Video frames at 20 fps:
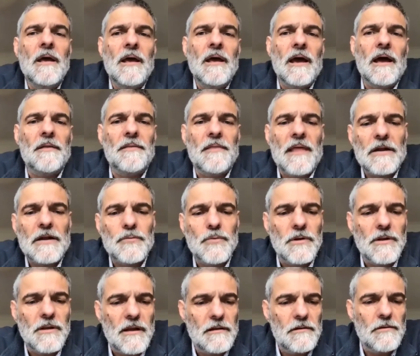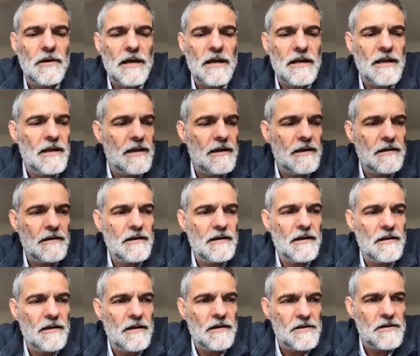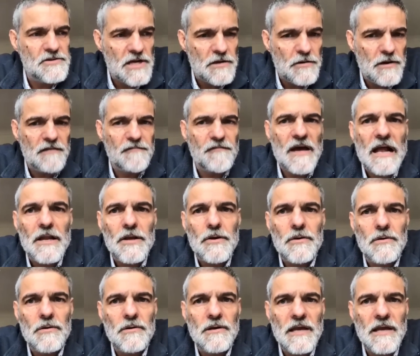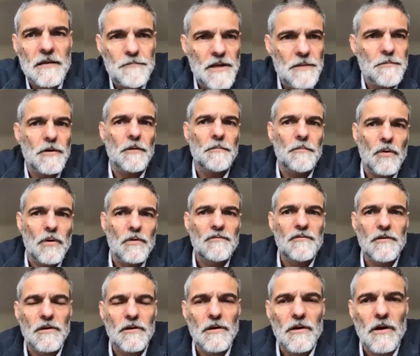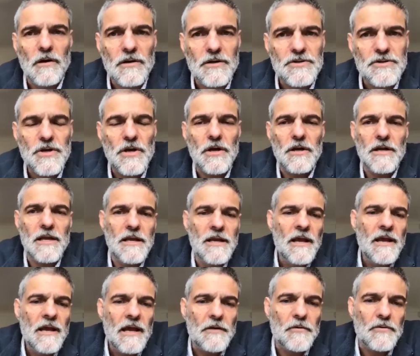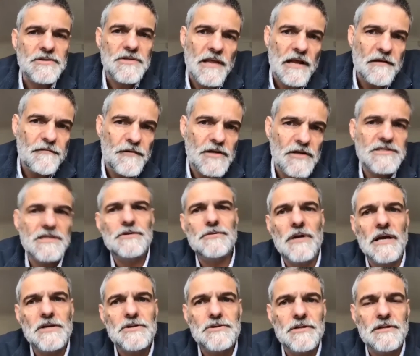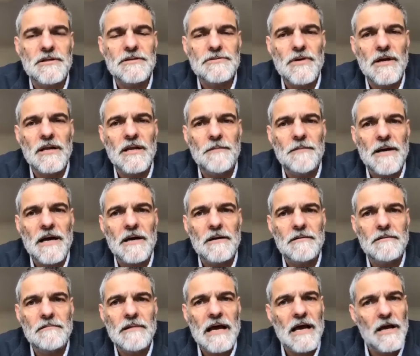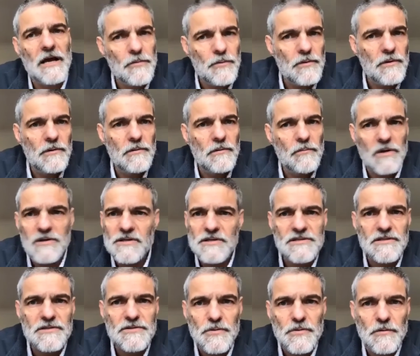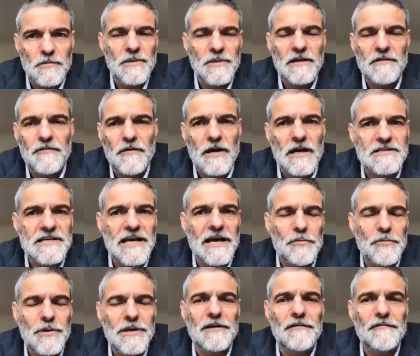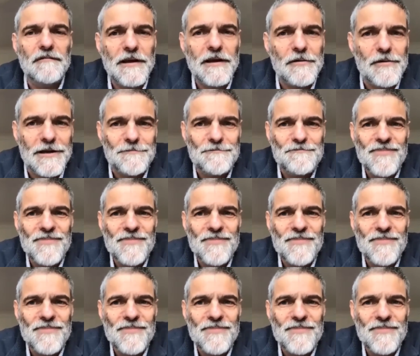And that will really generate value, get people on board for the longer journey. And also that first iteration is really about what does this tool mean for us? How do we configure it?